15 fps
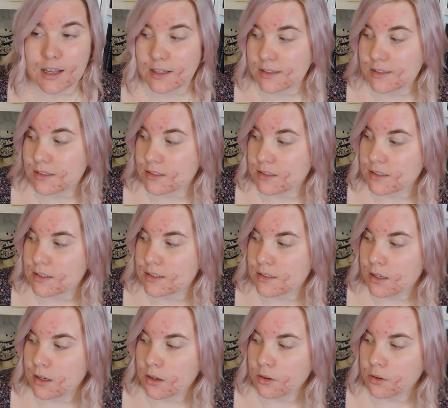It's
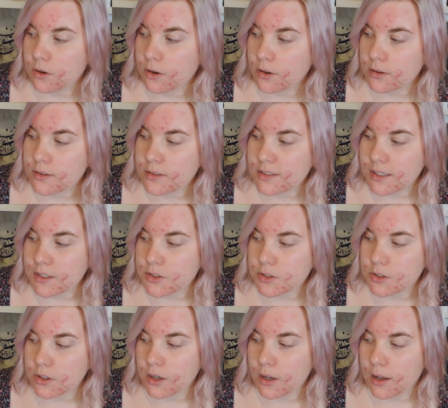just got such